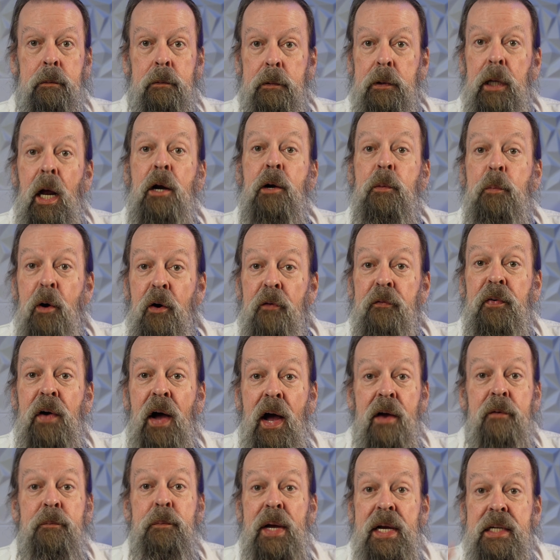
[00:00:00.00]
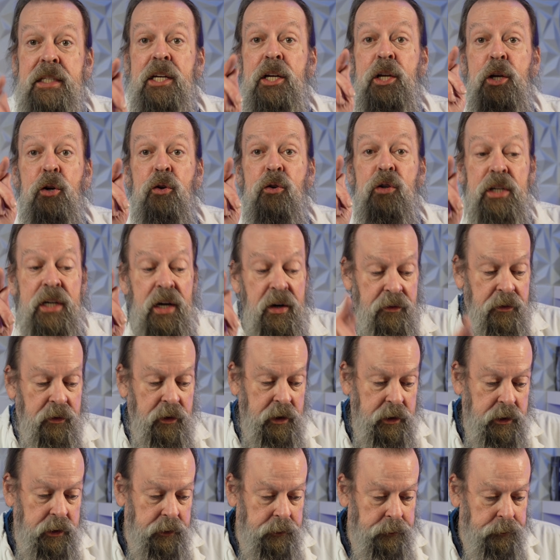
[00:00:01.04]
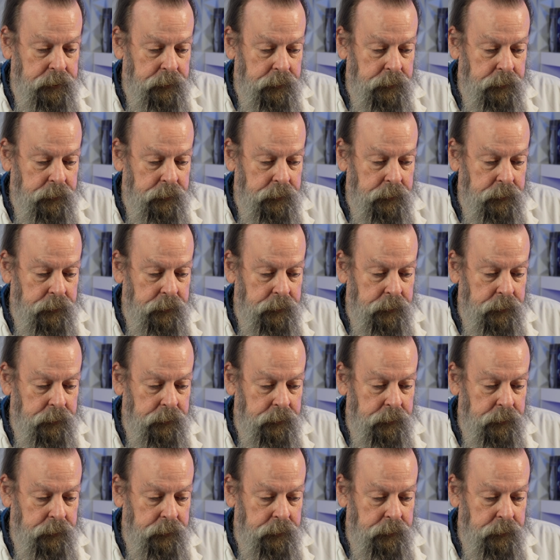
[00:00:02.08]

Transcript: Thunderbolt 5 makes a huge difference.